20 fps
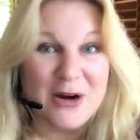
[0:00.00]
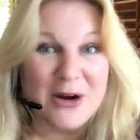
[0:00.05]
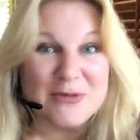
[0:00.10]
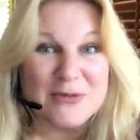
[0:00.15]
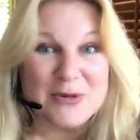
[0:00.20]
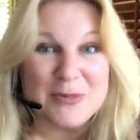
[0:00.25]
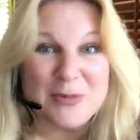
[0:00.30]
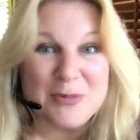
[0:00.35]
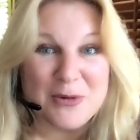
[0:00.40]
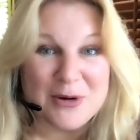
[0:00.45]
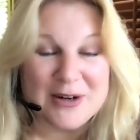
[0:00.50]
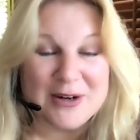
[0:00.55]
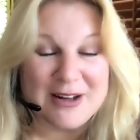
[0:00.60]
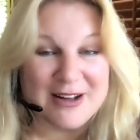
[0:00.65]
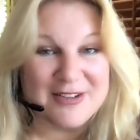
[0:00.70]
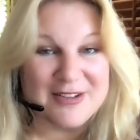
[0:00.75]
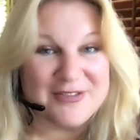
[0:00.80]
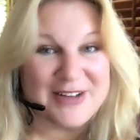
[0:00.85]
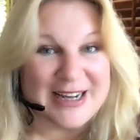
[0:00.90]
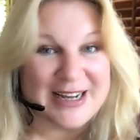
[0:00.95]
our report
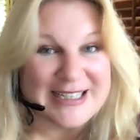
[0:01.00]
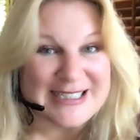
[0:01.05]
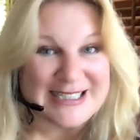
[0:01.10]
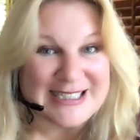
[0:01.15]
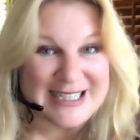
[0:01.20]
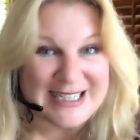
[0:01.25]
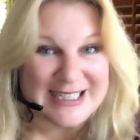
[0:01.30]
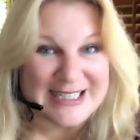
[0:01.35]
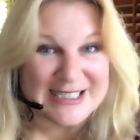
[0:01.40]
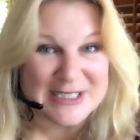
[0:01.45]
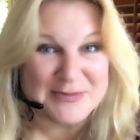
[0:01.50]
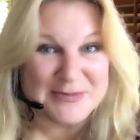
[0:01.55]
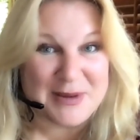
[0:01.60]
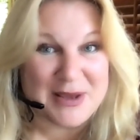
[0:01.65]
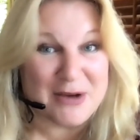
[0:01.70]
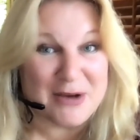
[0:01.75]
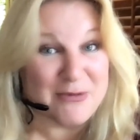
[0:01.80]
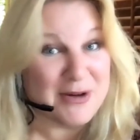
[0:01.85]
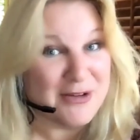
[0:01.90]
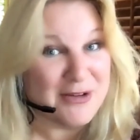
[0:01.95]
on vaccines
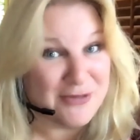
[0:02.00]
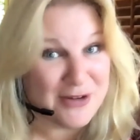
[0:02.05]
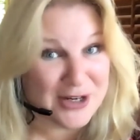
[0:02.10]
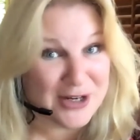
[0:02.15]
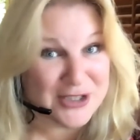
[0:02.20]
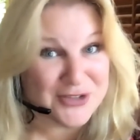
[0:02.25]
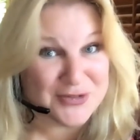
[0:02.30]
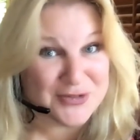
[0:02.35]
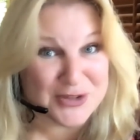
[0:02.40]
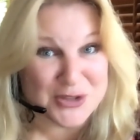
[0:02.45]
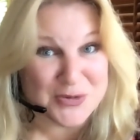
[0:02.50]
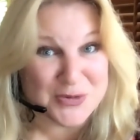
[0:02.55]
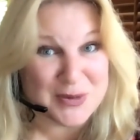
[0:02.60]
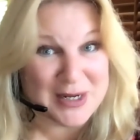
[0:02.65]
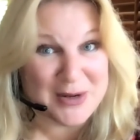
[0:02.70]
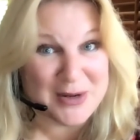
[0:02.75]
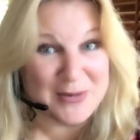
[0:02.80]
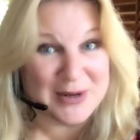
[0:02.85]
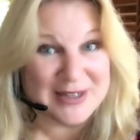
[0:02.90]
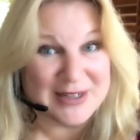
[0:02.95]
being refreshed for
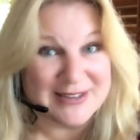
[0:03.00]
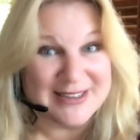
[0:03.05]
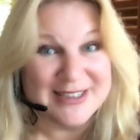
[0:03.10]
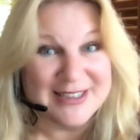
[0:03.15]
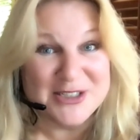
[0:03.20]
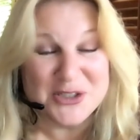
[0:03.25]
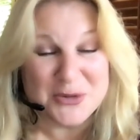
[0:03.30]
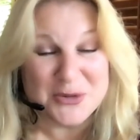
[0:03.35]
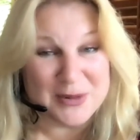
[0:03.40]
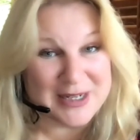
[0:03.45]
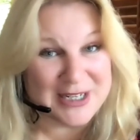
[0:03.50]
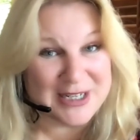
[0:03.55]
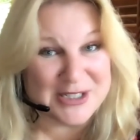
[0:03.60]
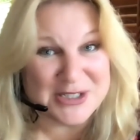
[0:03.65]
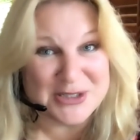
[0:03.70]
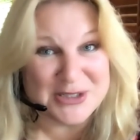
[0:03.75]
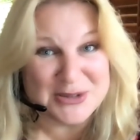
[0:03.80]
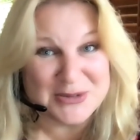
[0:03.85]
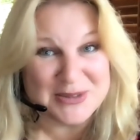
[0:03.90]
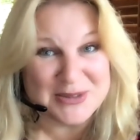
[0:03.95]
21
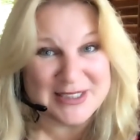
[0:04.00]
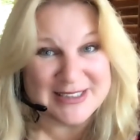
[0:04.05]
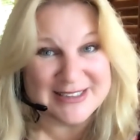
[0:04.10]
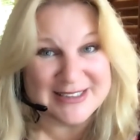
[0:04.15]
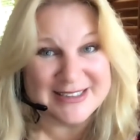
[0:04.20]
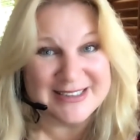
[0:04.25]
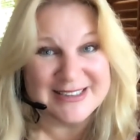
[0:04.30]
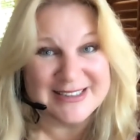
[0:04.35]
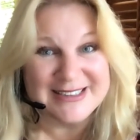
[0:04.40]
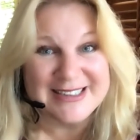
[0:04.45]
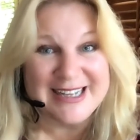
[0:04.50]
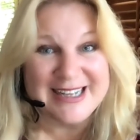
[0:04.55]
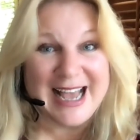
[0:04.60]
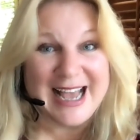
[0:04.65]
22 year